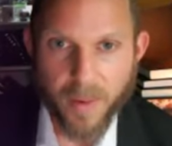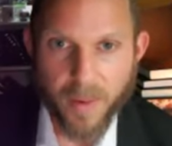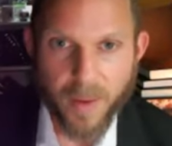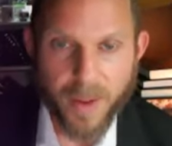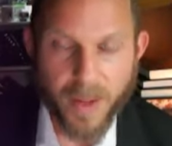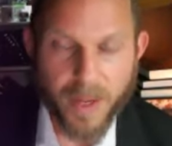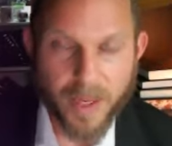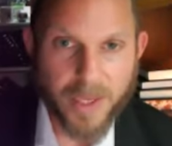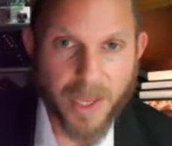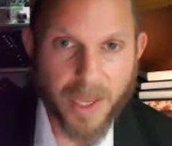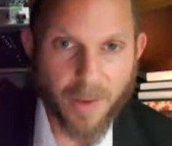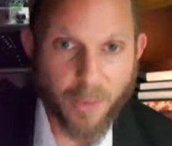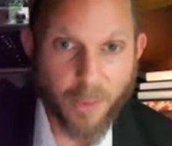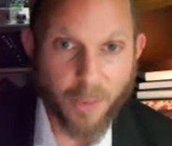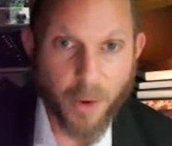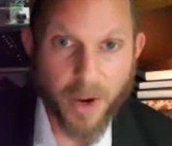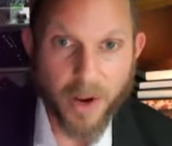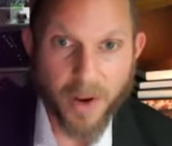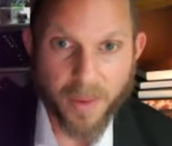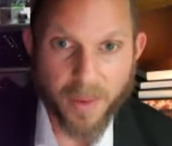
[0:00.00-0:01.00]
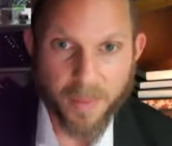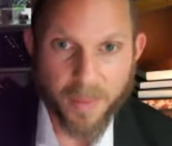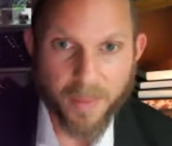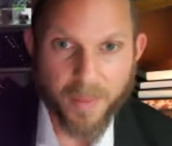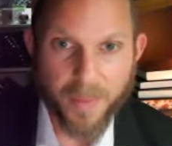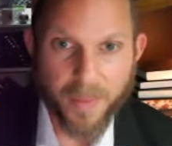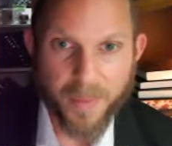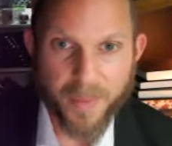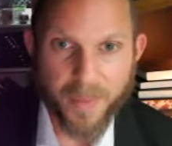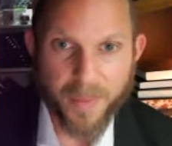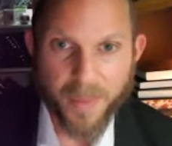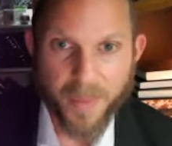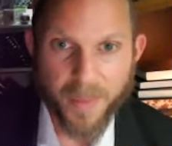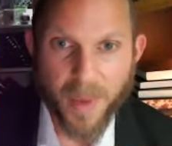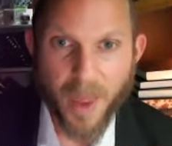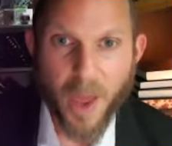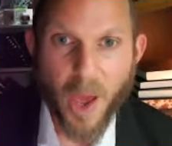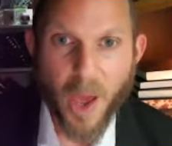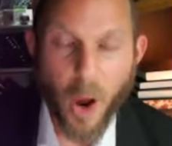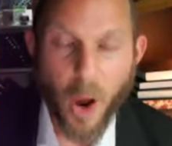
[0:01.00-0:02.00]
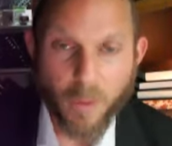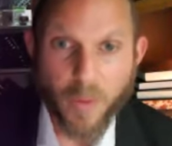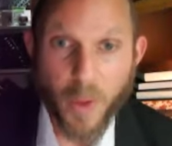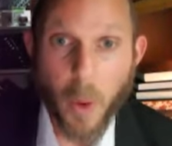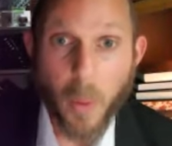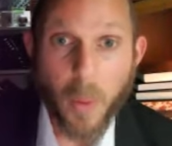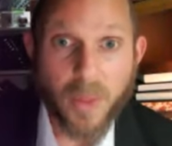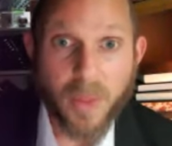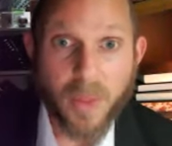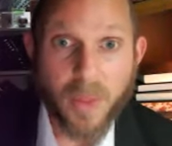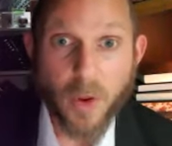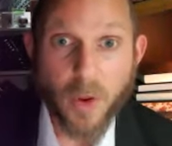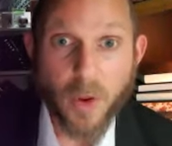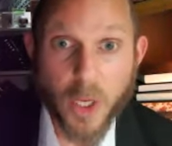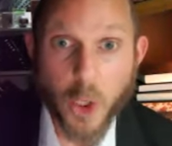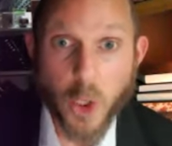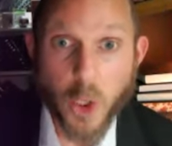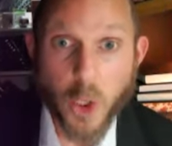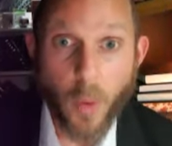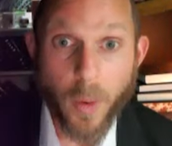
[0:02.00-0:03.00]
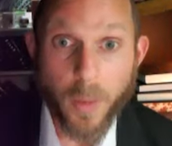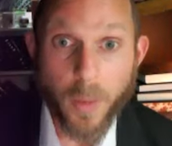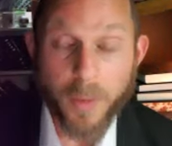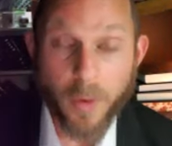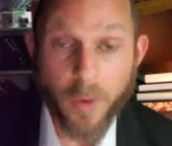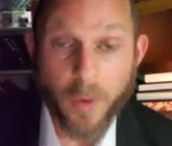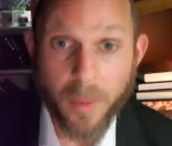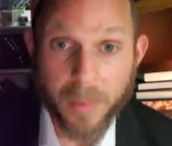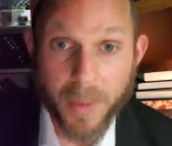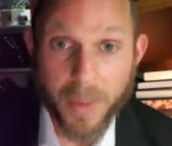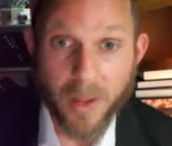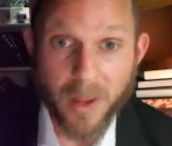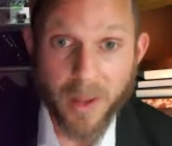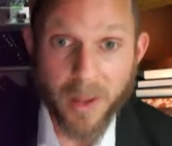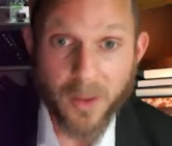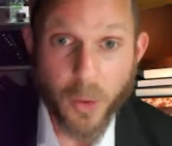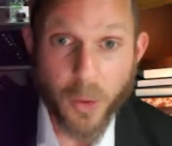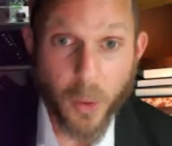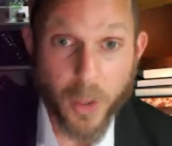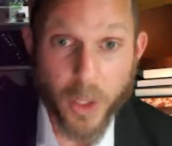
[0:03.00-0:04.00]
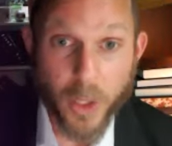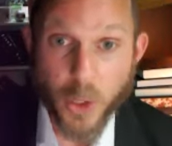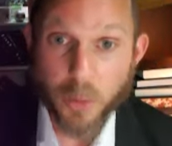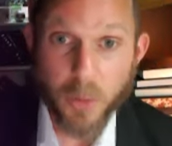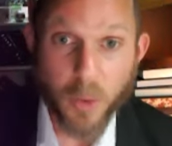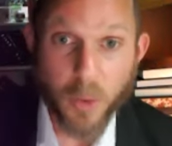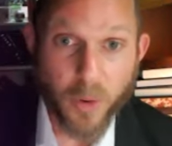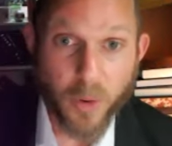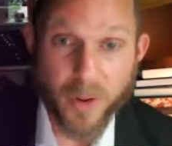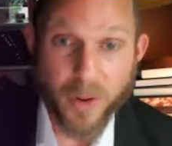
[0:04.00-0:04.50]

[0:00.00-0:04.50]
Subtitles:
is that freedom of knowing that you can show up to a meal, to a shmog,